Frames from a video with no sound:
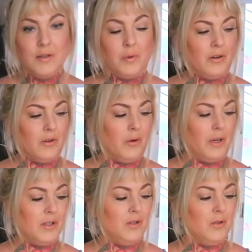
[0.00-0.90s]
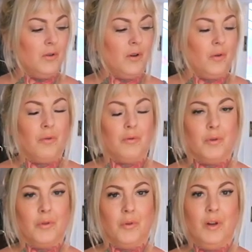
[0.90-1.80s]
We are going to go
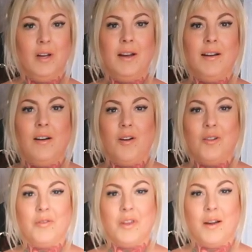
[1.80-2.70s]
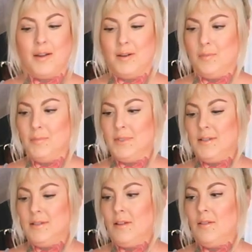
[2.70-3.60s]
through all of the
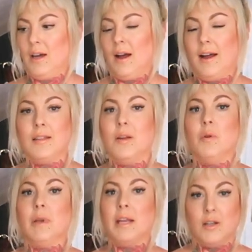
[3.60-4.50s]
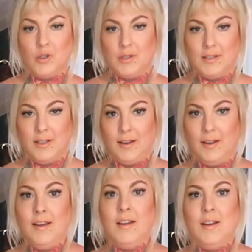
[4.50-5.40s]
items that I think would be
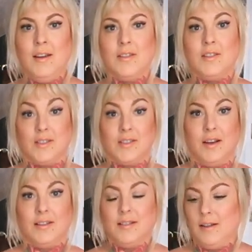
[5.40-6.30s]
interesting to discuss.